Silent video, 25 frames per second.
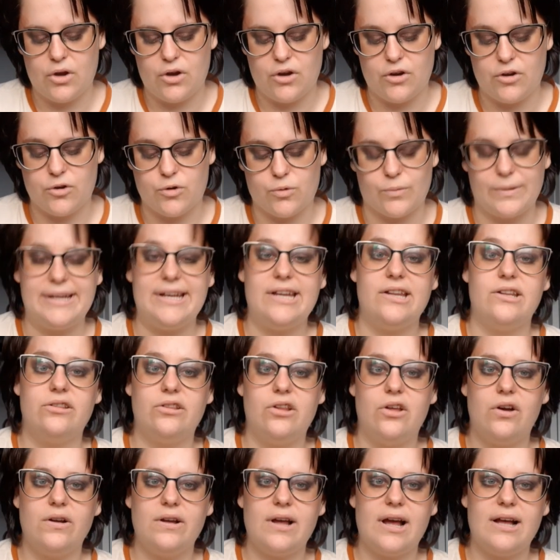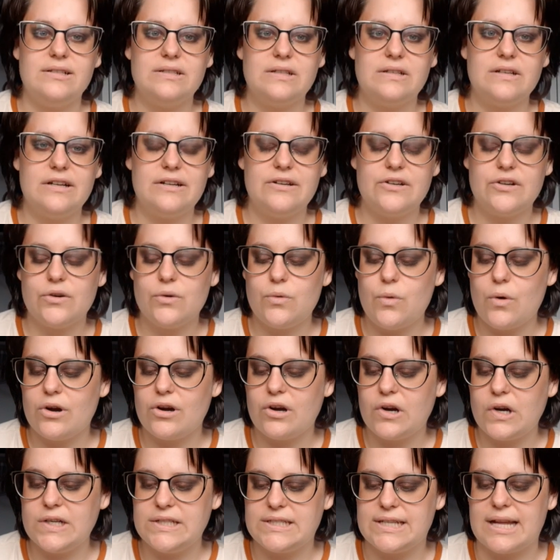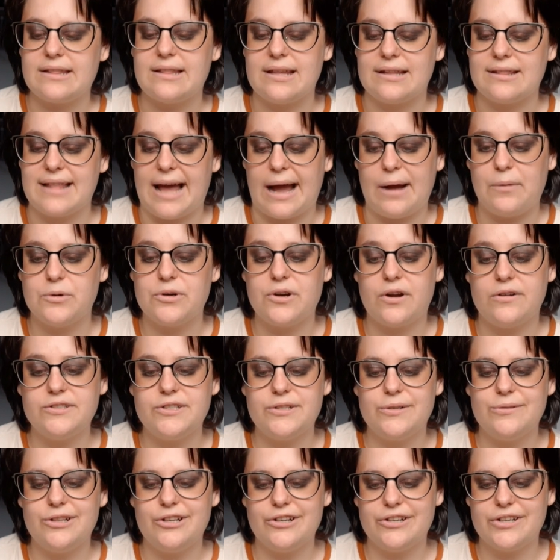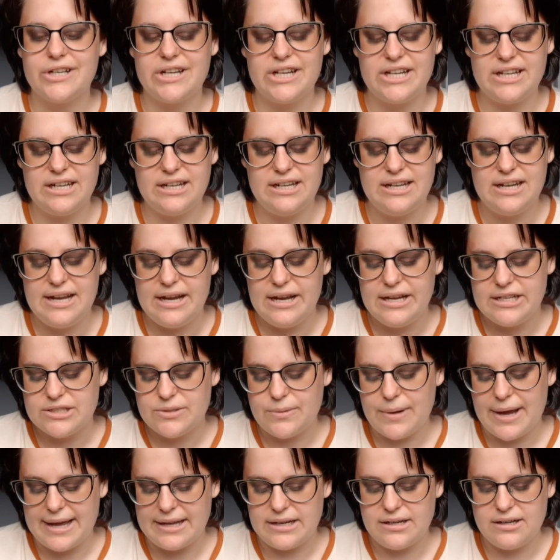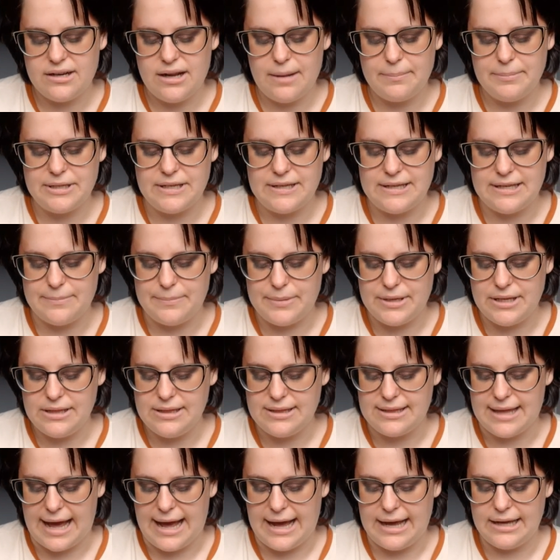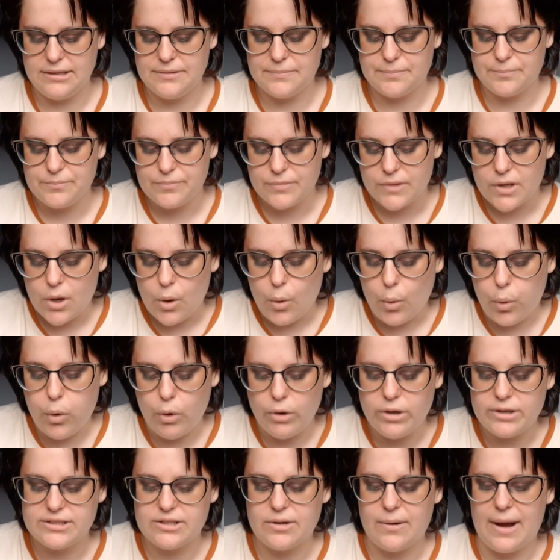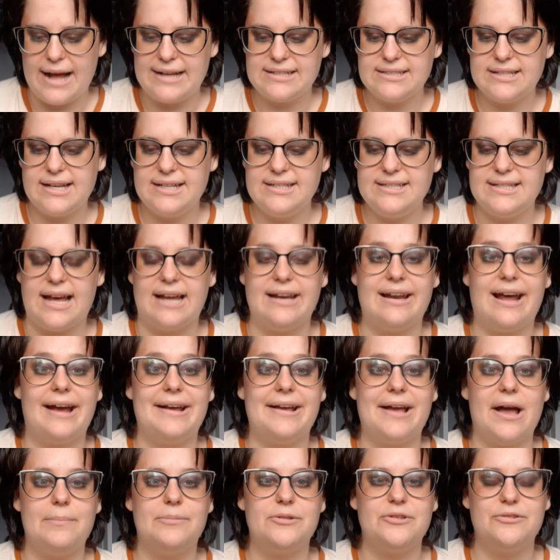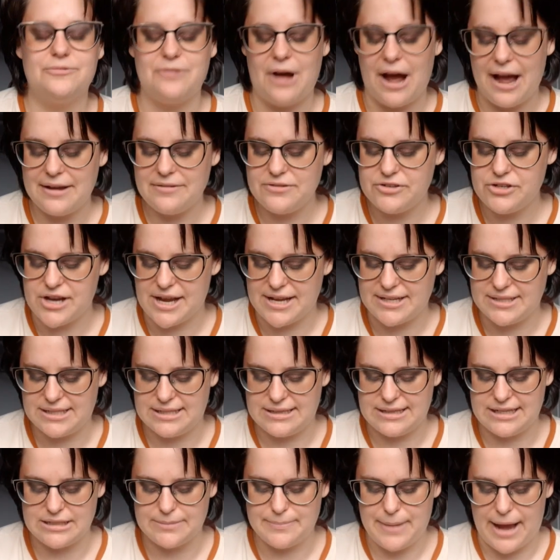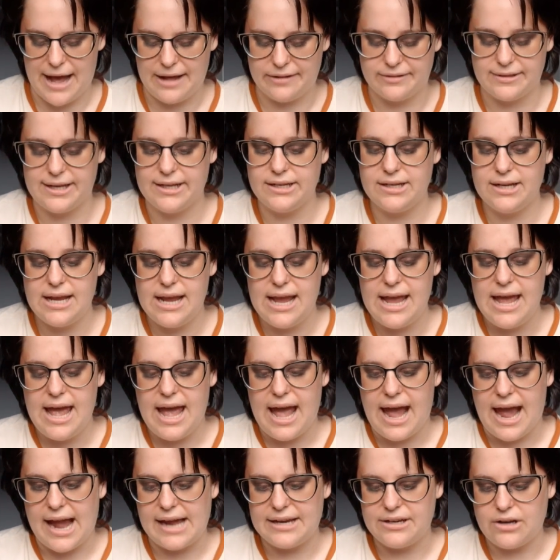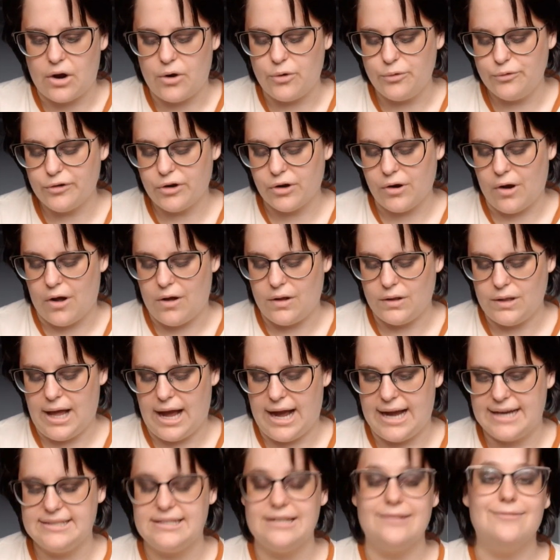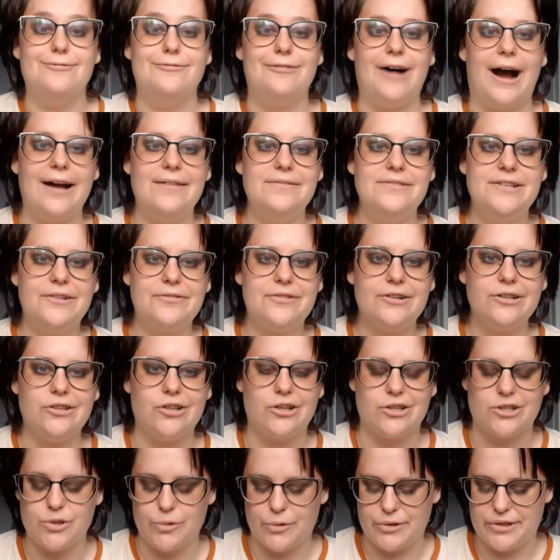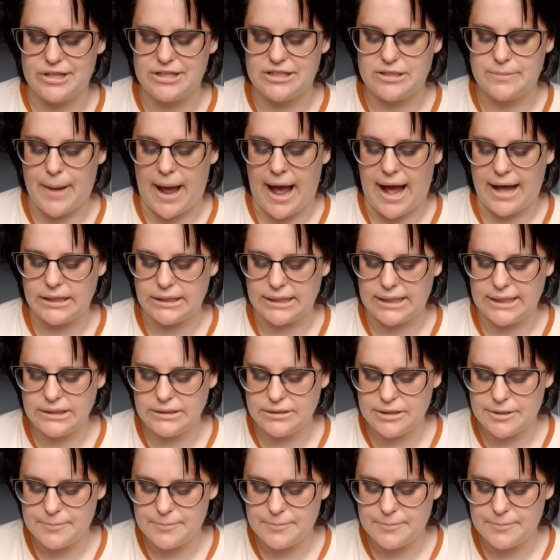green look as an inner corner, because I think that would also look good. So I ended up keeping that. So as I said, I kept 5 shades in this palette, and overall I did 5 different looks with this palette